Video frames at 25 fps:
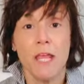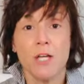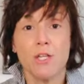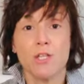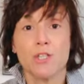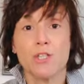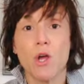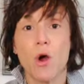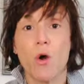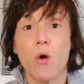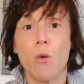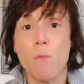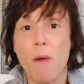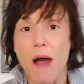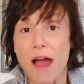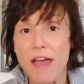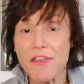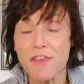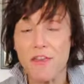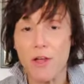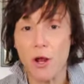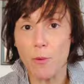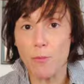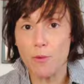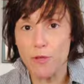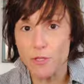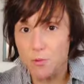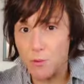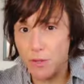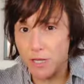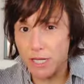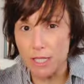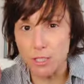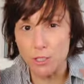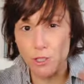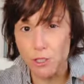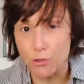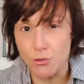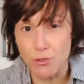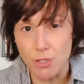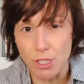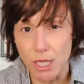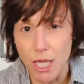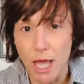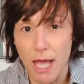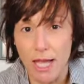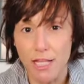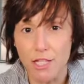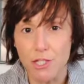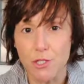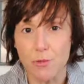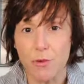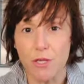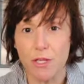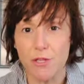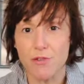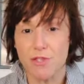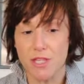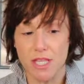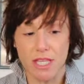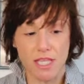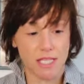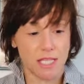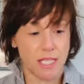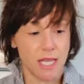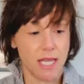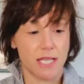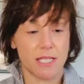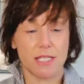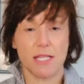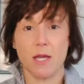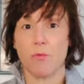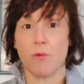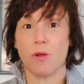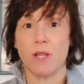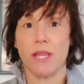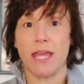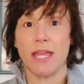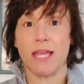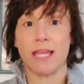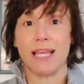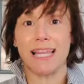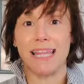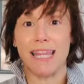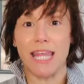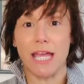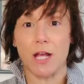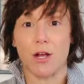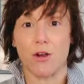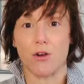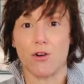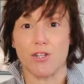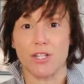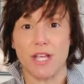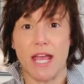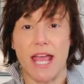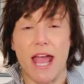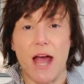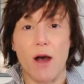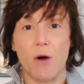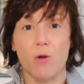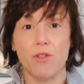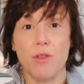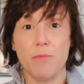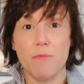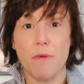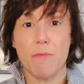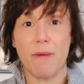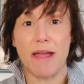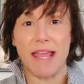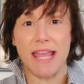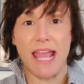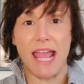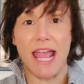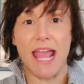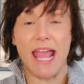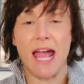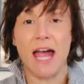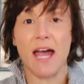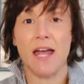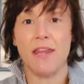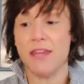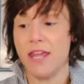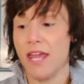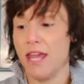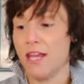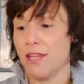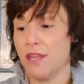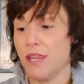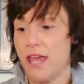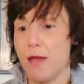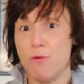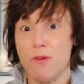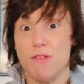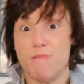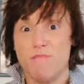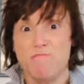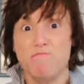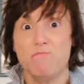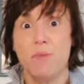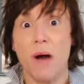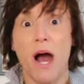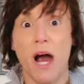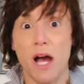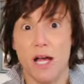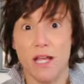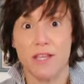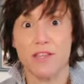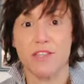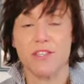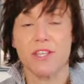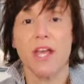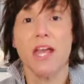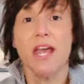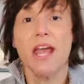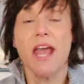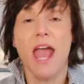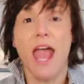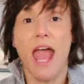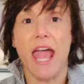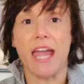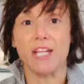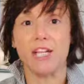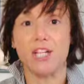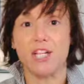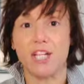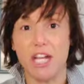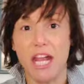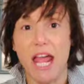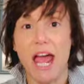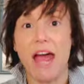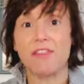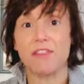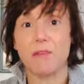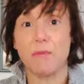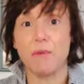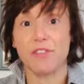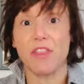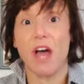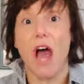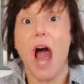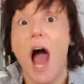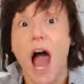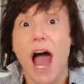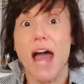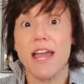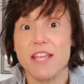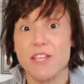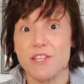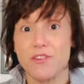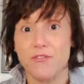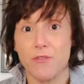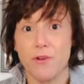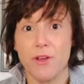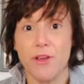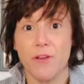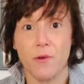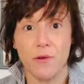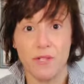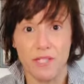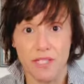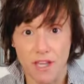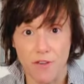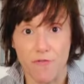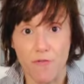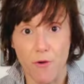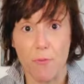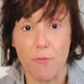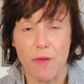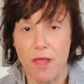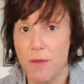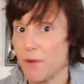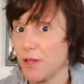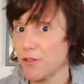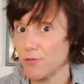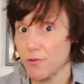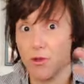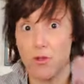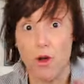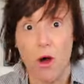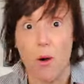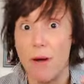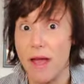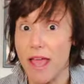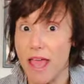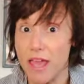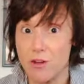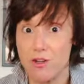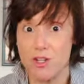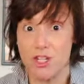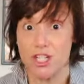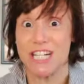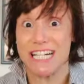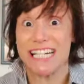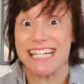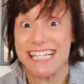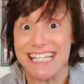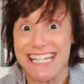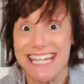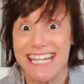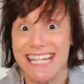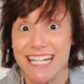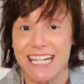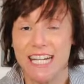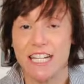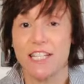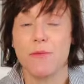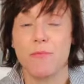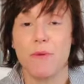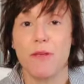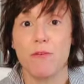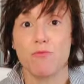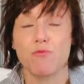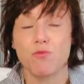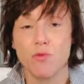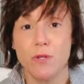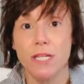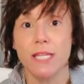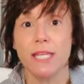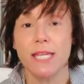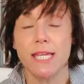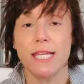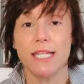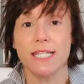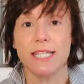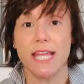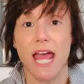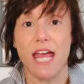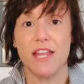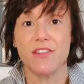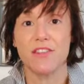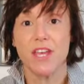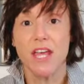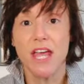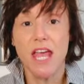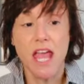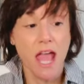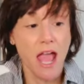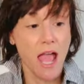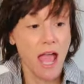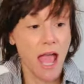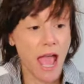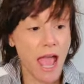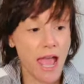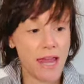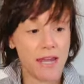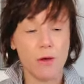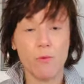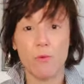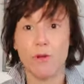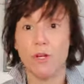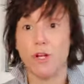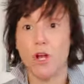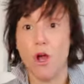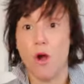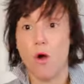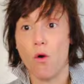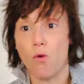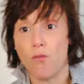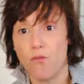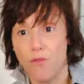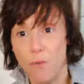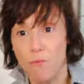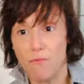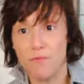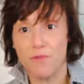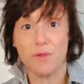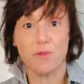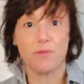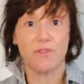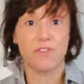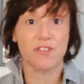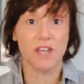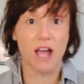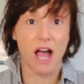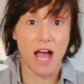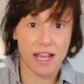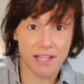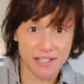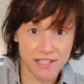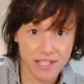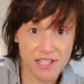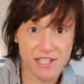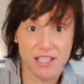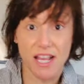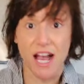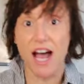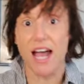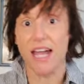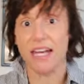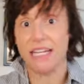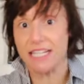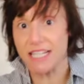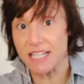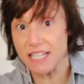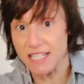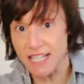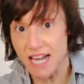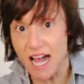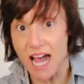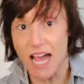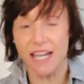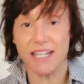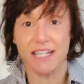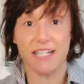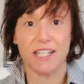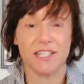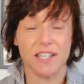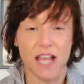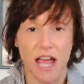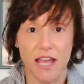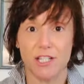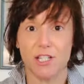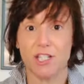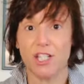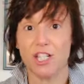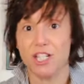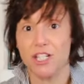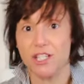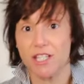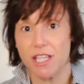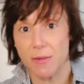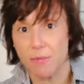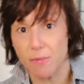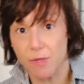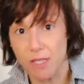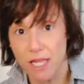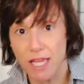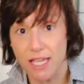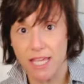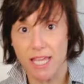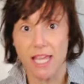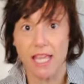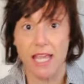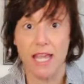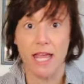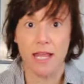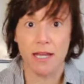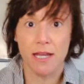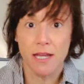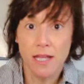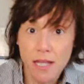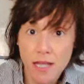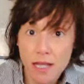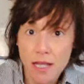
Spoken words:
So my therapist, we didn't use lights. We used these things that were like clickers. I held them in my hand and they would buzz. And she had them at the highest frequency for me because with all my energy, I needed it to be really intense. And it would go from side to side to side to side. And she just keep clicking it